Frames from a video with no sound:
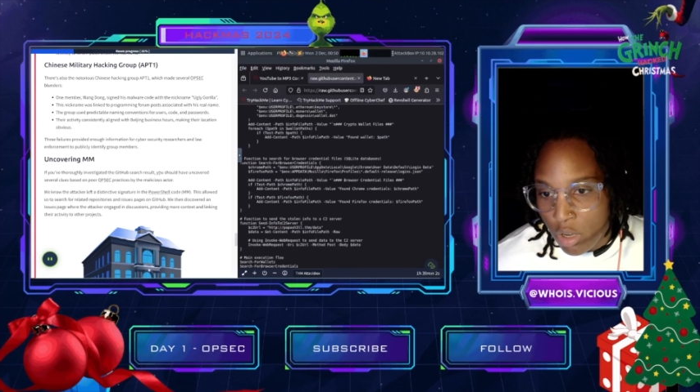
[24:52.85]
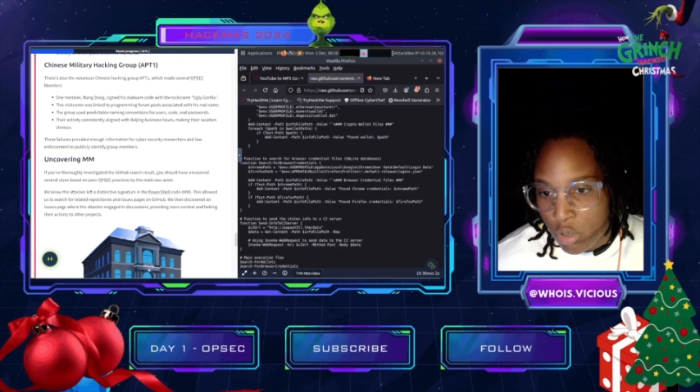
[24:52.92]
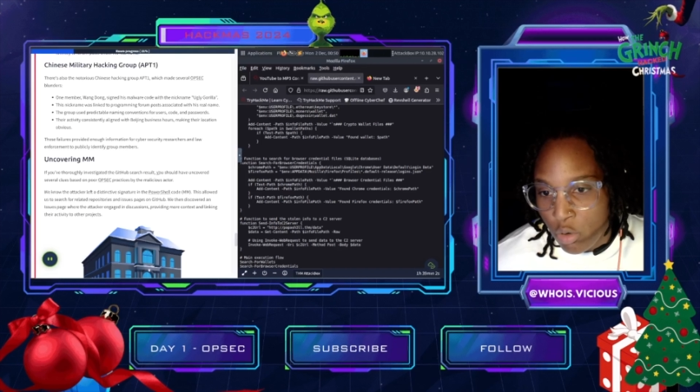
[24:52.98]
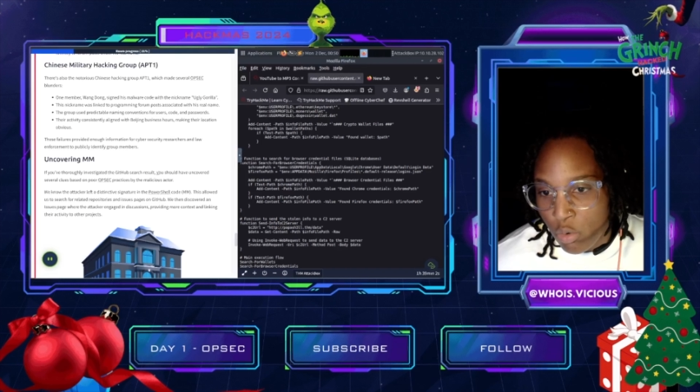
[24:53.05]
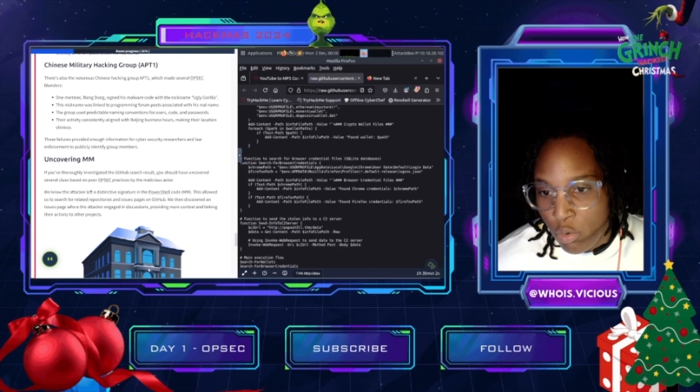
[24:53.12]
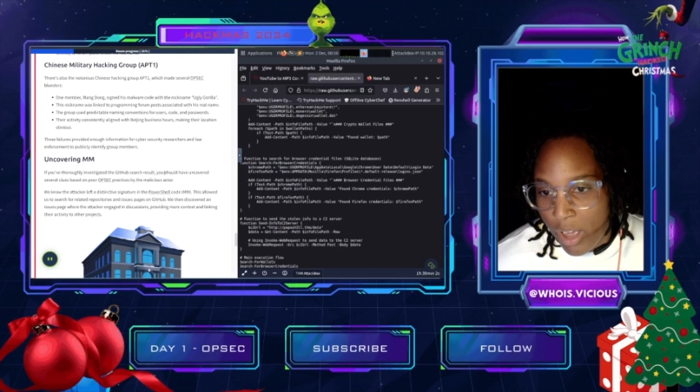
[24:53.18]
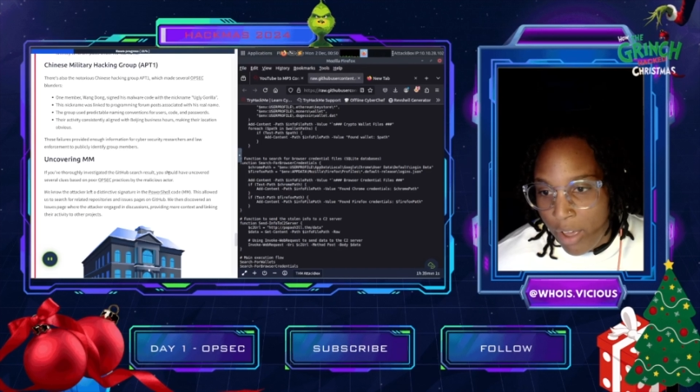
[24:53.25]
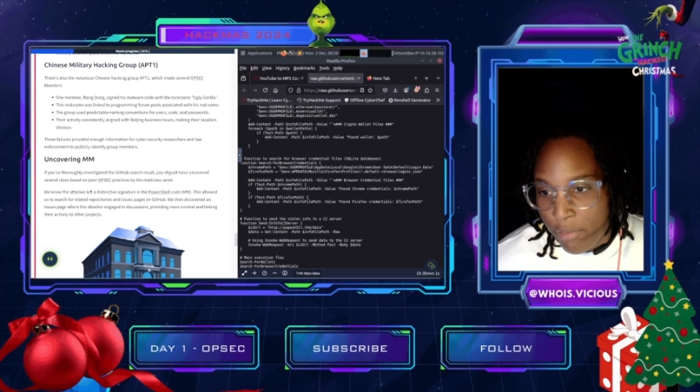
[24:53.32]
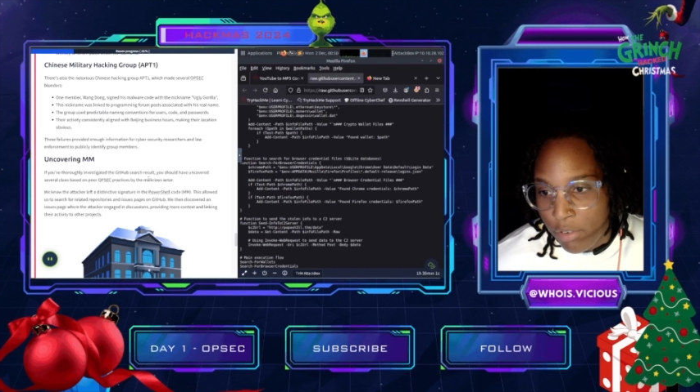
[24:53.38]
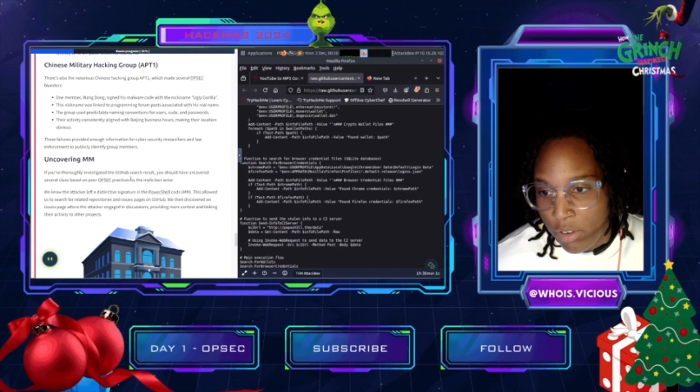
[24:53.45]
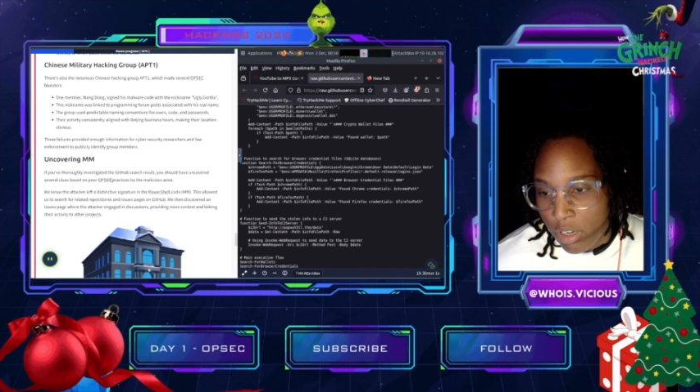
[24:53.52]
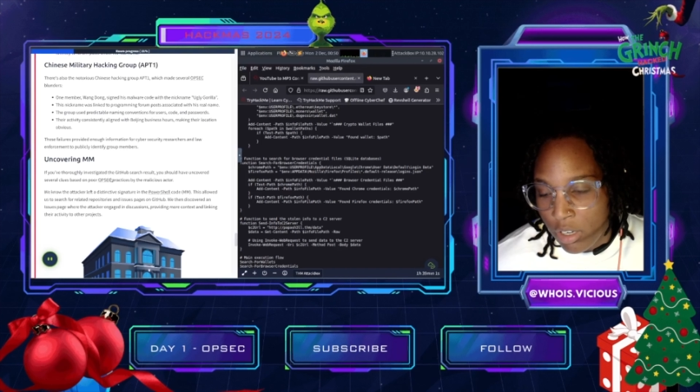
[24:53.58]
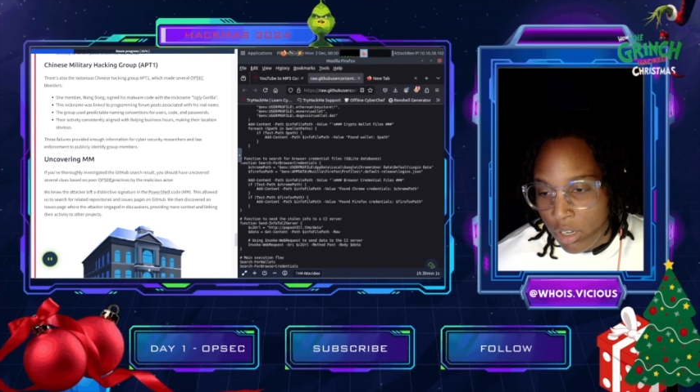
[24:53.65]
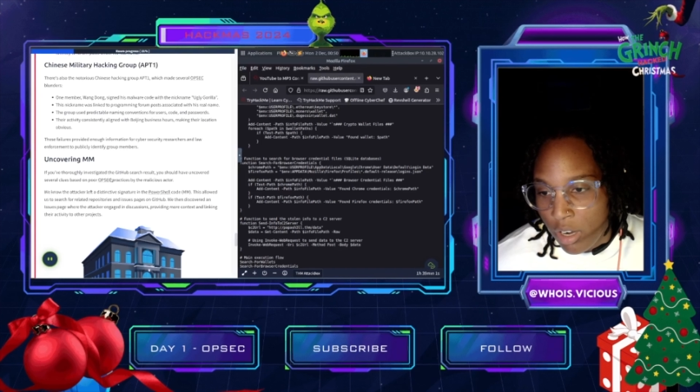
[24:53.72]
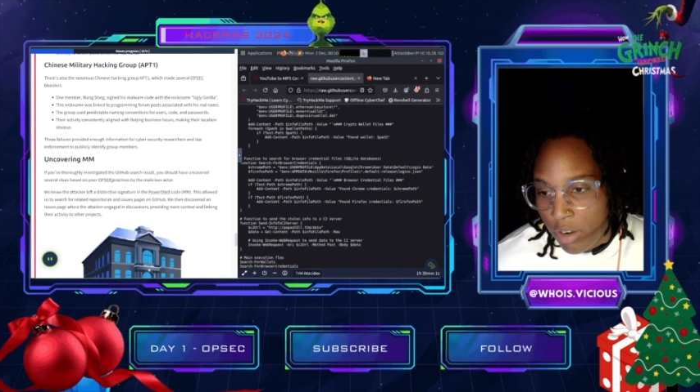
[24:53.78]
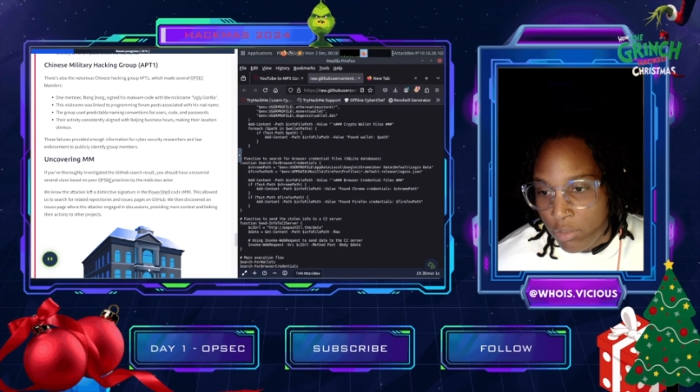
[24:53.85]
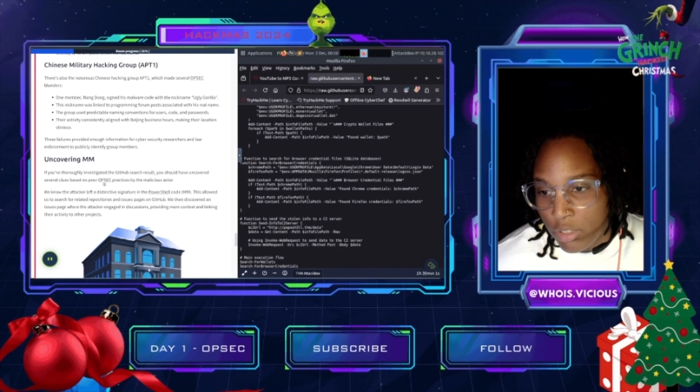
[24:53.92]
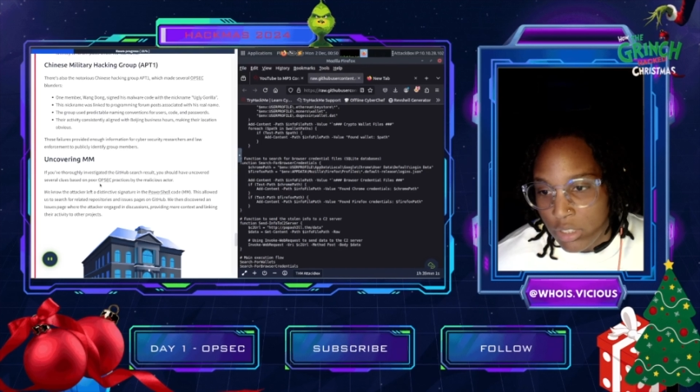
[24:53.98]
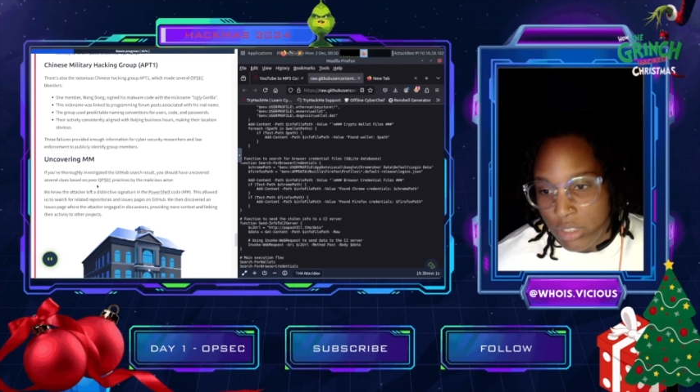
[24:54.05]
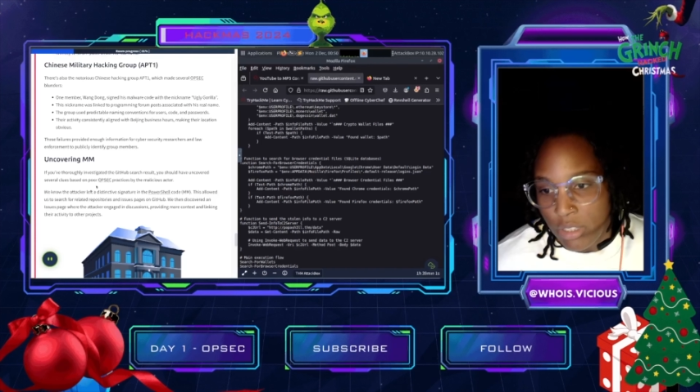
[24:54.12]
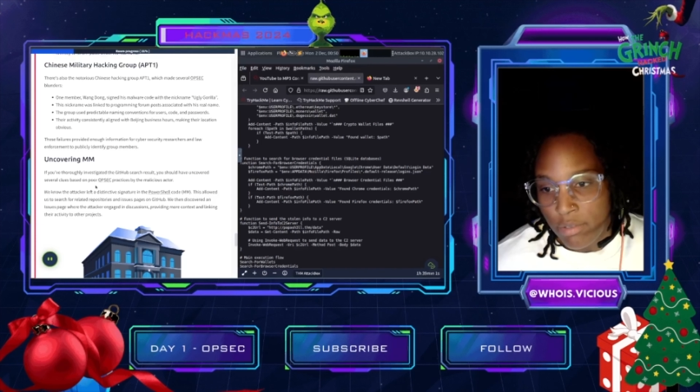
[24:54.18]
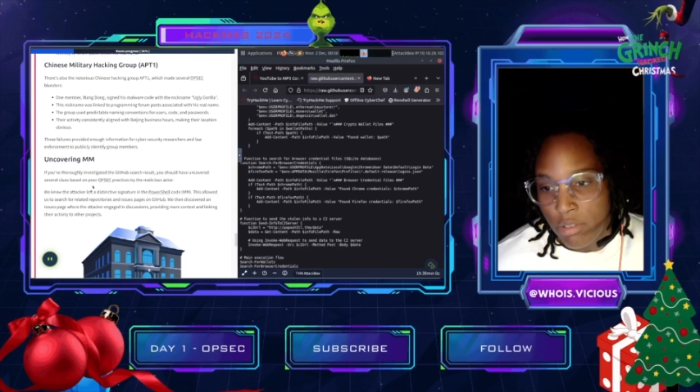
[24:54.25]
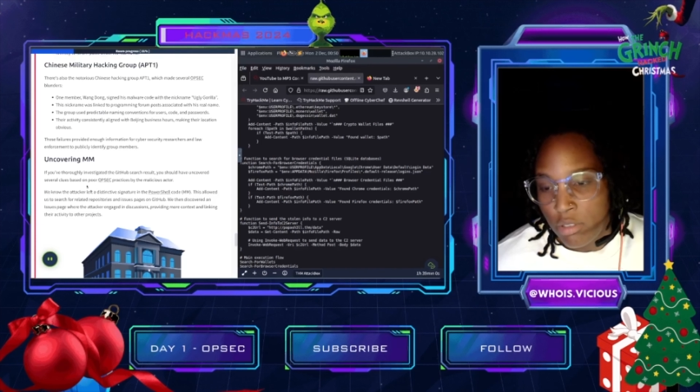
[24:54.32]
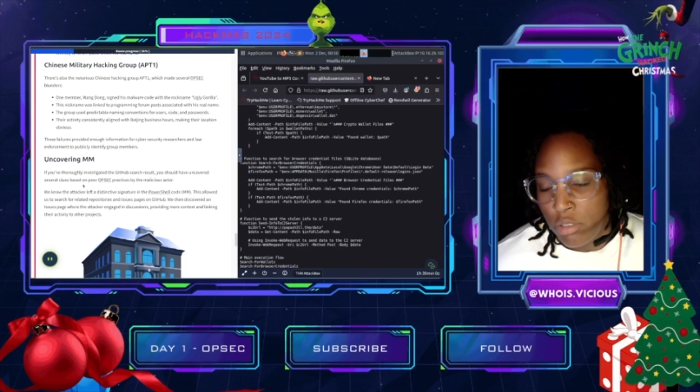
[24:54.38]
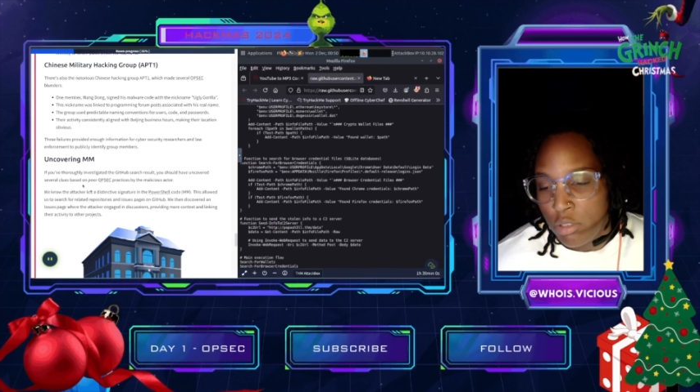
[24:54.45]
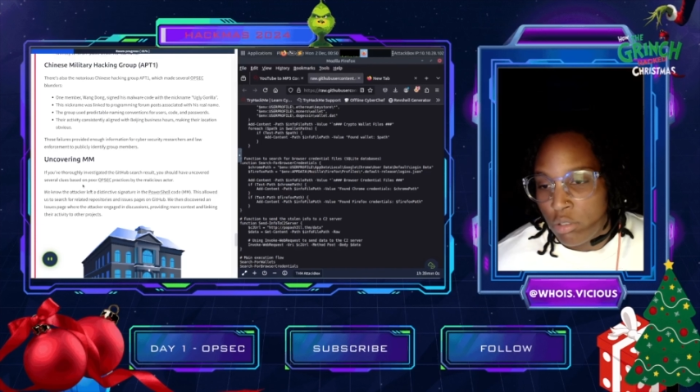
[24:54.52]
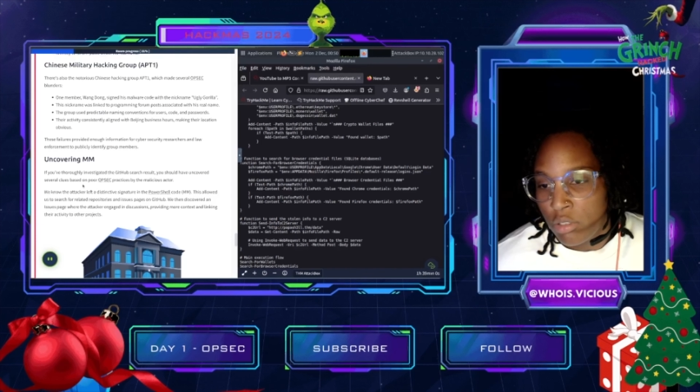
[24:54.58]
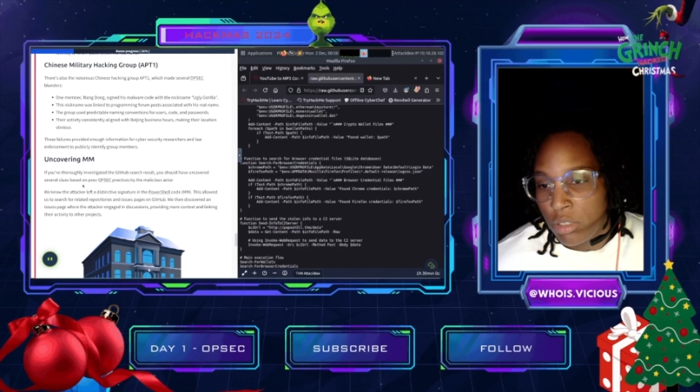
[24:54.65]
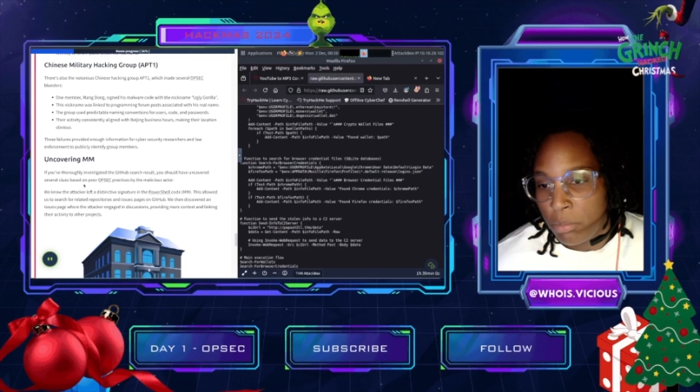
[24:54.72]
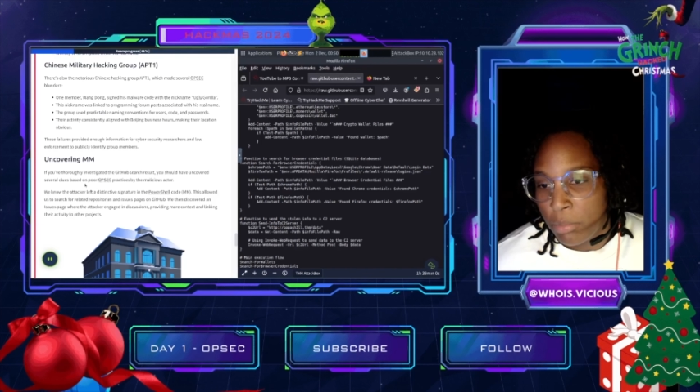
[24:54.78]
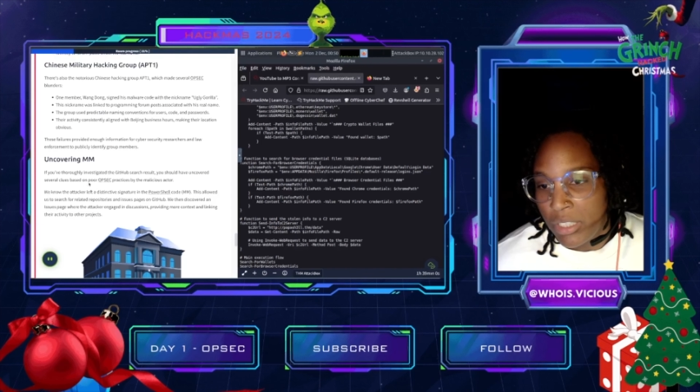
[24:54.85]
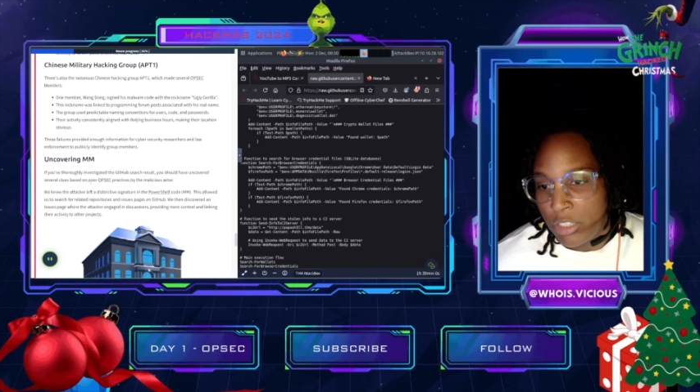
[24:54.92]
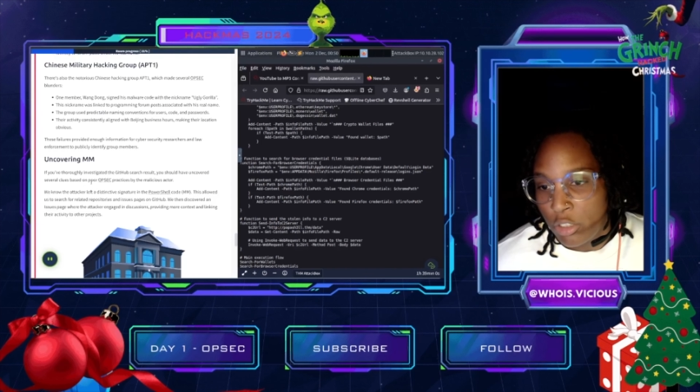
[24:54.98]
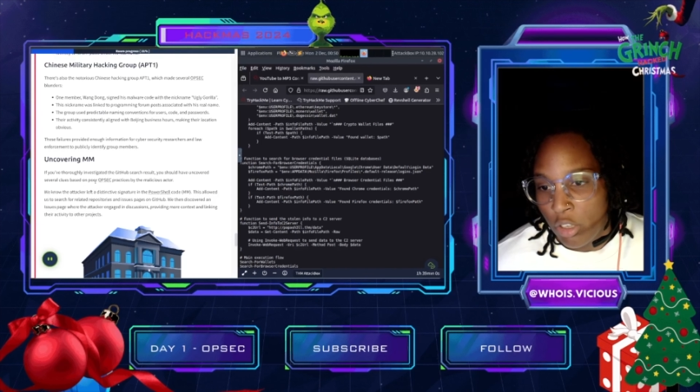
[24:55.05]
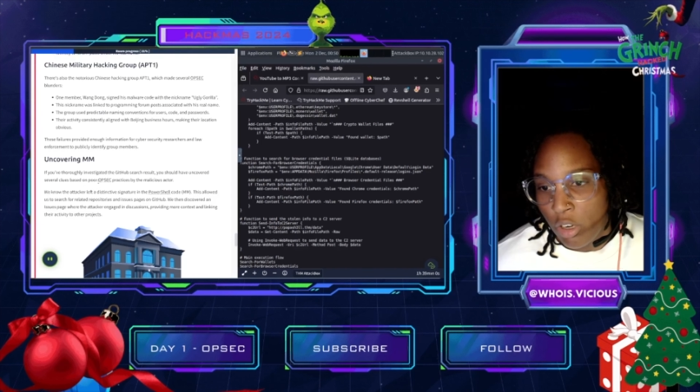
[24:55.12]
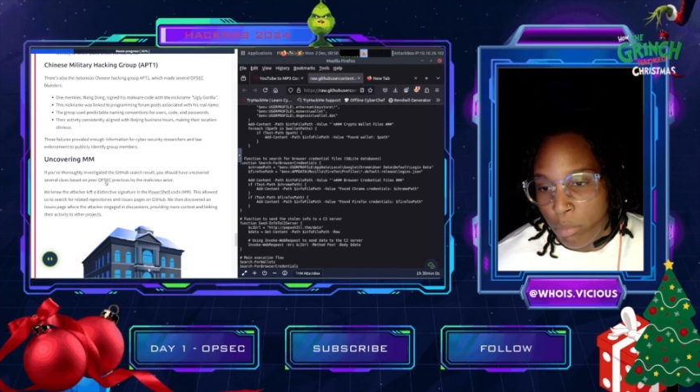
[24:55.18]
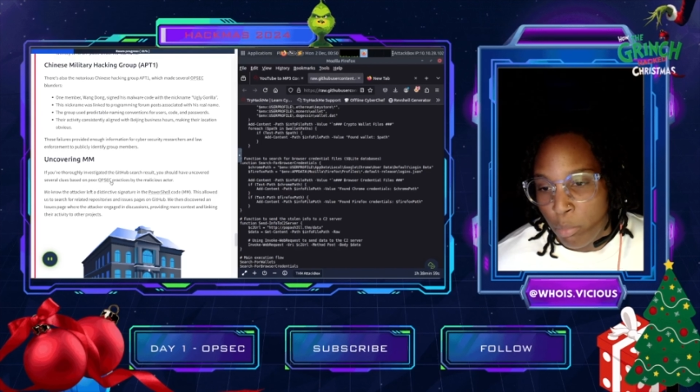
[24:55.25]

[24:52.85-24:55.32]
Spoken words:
you have uncovered several clues based on